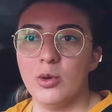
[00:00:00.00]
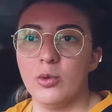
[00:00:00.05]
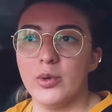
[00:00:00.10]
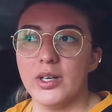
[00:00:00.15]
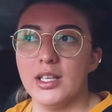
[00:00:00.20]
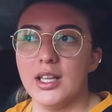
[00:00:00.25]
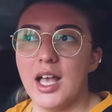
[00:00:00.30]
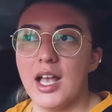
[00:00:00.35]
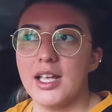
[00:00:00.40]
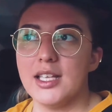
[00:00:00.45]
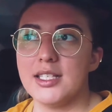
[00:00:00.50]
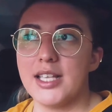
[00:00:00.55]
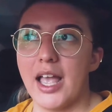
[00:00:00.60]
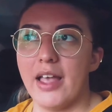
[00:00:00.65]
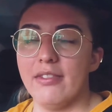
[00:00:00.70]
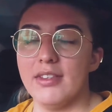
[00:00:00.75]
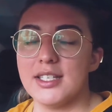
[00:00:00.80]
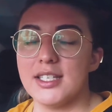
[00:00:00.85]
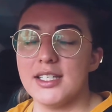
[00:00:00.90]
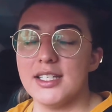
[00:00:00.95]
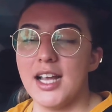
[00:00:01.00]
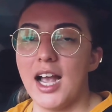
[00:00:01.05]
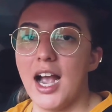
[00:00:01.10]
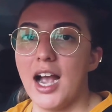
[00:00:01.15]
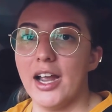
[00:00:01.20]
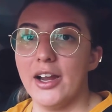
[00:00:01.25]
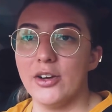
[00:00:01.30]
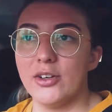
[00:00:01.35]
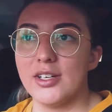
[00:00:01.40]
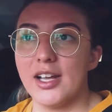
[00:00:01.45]
realize. And this
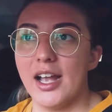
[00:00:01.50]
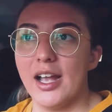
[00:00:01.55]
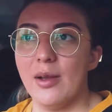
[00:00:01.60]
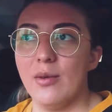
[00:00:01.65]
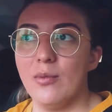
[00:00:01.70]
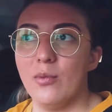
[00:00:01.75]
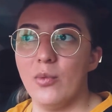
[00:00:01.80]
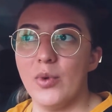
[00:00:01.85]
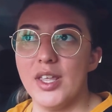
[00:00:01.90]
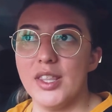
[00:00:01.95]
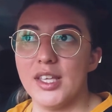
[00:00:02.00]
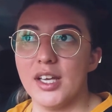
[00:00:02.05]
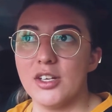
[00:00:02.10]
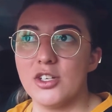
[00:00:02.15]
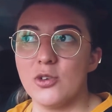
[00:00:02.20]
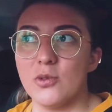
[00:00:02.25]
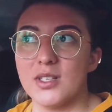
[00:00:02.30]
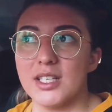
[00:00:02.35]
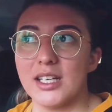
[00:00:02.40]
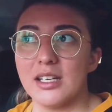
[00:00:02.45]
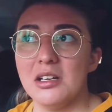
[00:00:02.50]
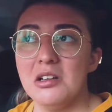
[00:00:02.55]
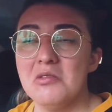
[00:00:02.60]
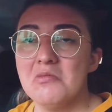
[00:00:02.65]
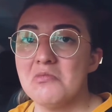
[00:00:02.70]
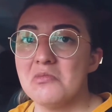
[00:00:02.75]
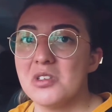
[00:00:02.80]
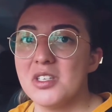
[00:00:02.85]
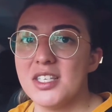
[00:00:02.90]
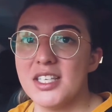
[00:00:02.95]
entire time, we thought she was like
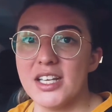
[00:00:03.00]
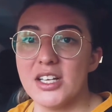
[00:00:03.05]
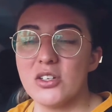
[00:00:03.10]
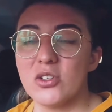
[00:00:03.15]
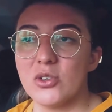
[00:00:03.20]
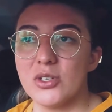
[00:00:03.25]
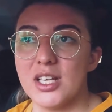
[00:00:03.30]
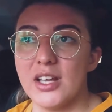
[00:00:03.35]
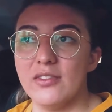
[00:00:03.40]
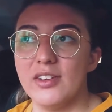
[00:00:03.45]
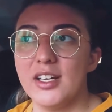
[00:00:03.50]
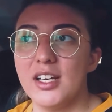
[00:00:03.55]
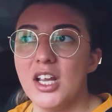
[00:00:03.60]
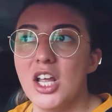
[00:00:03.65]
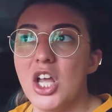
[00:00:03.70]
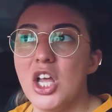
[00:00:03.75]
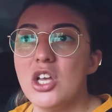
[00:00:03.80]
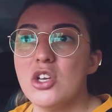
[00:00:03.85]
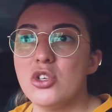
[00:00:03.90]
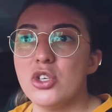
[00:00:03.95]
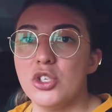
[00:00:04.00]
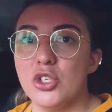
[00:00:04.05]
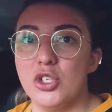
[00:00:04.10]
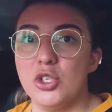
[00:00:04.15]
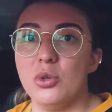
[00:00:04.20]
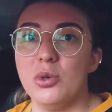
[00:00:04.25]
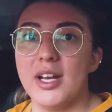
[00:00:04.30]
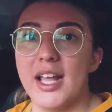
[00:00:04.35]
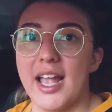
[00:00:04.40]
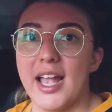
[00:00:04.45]
six or seven. She's
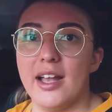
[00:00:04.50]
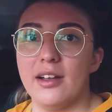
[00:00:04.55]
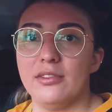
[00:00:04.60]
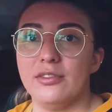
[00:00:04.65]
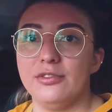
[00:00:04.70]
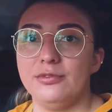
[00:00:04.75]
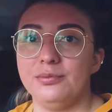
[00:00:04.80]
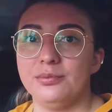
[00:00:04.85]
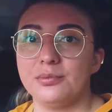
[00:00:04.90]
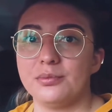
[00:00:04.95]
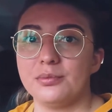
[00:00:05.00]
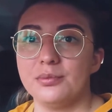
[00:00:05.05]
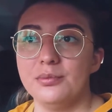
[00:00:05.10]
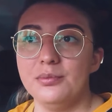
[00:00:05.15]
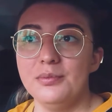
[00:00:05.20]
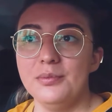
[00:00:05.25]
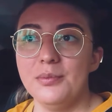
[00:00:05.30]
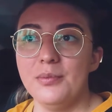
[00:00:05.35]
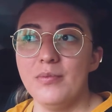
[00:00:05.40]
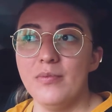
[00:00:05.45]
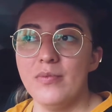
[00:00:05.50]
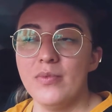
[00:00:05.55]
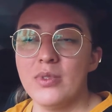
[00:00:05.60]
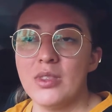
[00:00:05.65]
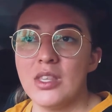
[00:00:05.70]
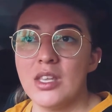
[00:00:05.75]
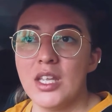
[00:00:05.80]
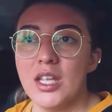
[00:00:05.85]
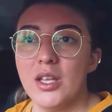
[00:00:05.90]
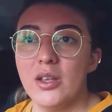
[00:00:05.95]
two and a half.
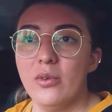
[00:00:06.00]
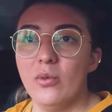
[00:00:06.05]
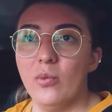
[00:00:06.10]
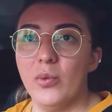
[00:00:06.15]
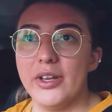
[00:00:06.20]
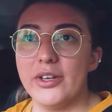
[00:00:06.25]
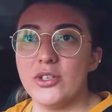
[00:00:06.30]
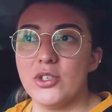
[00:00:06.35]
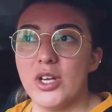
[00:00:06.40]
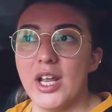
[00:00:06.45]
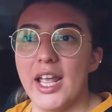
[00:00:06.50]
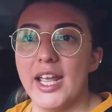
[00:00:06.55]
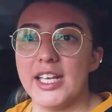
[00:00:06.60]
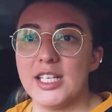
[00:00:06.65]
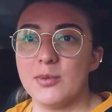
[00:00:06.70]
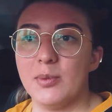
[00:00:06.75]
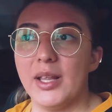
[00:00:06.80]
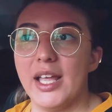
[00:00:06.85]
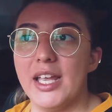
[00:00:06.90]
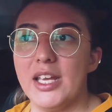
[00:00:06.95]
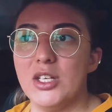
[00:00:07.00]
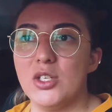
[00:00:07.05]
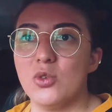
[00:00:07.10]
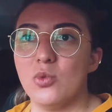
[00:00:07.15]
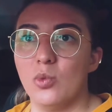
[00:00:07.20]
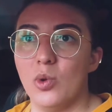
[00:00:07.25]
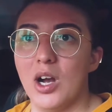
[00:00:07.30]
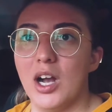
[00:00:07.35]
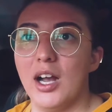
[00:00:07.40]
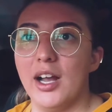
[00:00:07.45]
Which explains
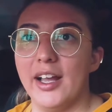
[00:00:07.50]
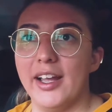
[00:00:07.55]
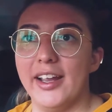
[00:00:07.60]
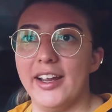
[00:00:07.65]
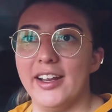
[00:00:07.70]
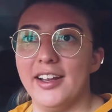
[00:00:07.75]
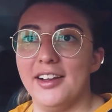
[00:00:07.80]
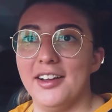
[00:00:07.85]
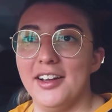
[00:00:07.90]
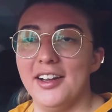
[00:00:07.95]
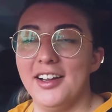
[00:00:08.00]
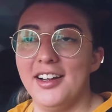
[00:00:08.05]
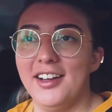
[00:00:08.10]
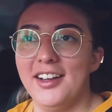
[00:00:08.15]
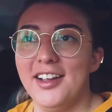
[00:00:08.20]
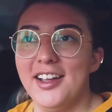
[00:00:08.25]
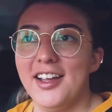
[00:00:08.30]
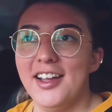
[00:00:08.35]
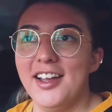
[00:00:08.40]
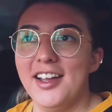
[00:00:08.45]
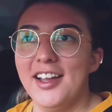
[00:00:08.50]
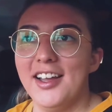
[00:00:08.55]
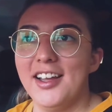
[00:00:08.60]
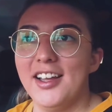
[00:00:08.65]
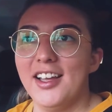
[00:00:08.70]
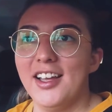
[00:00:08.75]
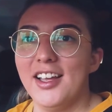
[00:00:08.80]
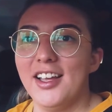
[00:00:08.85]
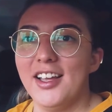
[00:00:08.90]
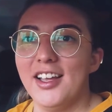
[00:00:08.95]
why
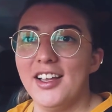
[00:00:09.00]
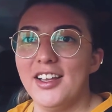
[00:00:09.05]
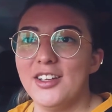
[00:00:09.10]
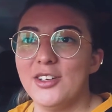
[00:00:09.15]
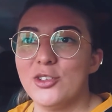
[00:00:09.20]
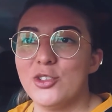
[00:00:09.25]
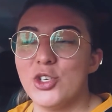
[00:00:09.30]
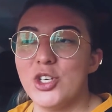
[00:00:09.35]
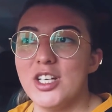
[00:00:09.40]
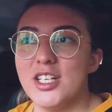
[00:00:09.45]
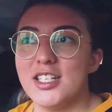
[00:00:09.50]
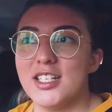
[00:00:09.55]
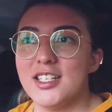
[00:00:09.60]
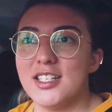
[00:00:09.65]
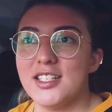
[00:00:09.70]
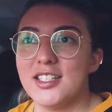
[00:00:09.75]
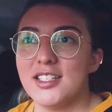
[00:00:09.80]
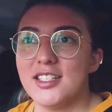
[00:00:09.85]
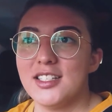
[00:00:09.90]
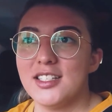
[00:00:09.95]
she is